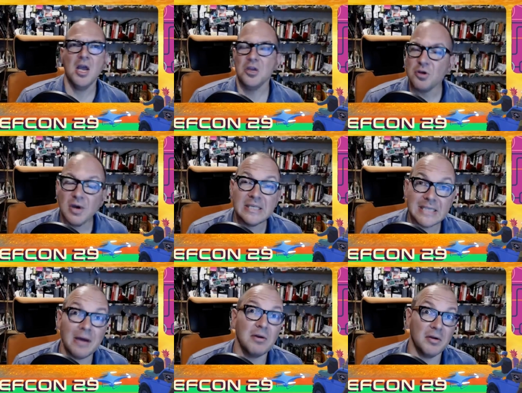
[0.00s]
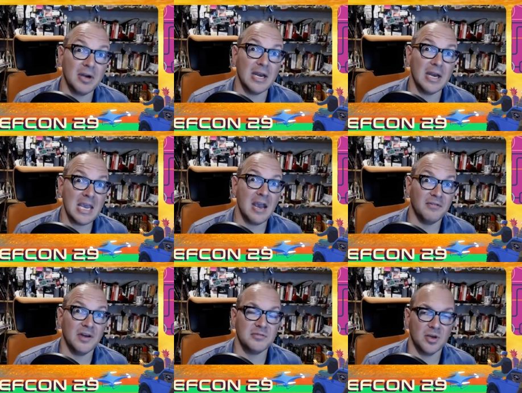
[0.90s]
You can download it at
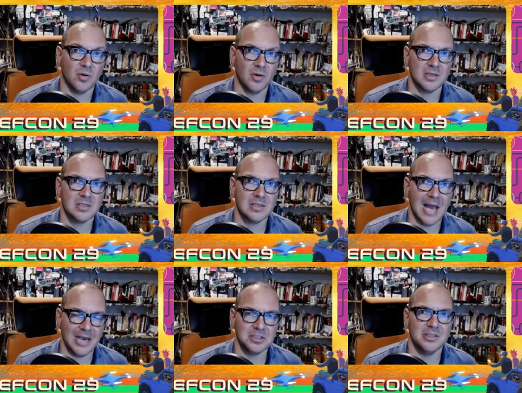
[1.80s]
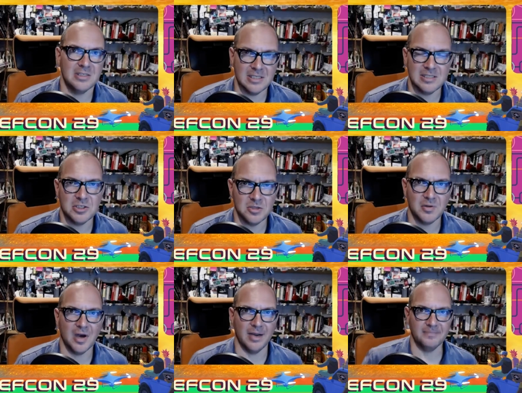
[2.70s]

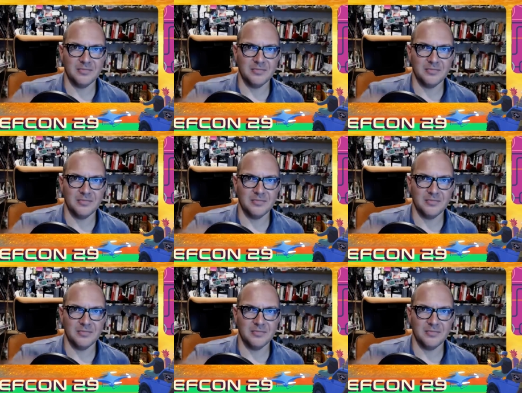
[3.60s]
eff.org/DC29.